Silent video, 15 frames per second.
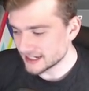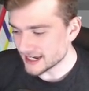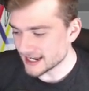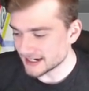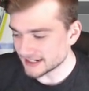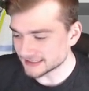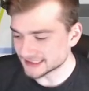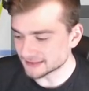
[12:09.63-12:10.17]

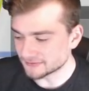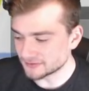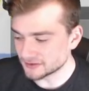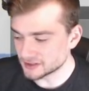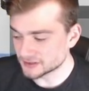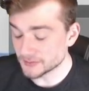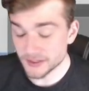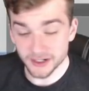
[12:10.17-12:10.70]
and it's the
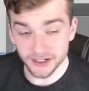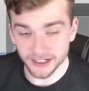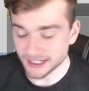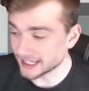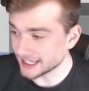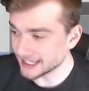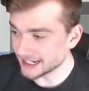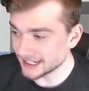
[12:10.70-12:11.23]
first period.
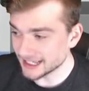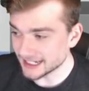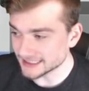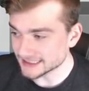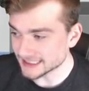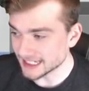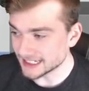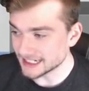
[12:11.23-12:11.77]
Again,
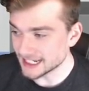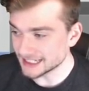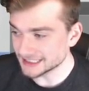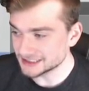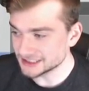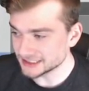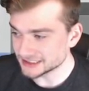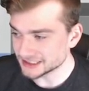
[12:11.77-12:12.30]
guys, I did
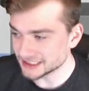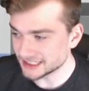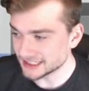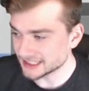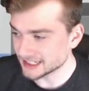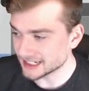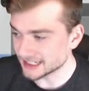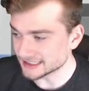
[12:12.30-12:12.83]
not change
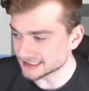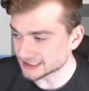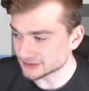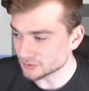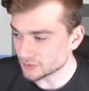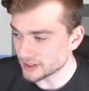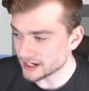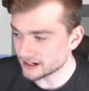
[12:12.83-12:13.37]
anything. I
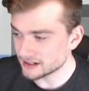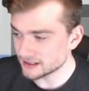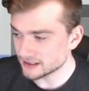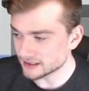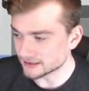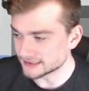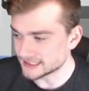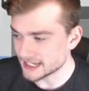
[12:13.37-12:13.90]
swear.
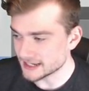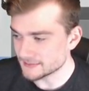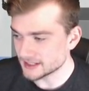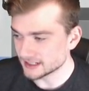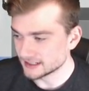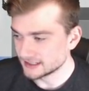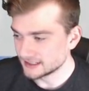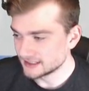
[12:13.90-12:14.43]
Oh, damn it.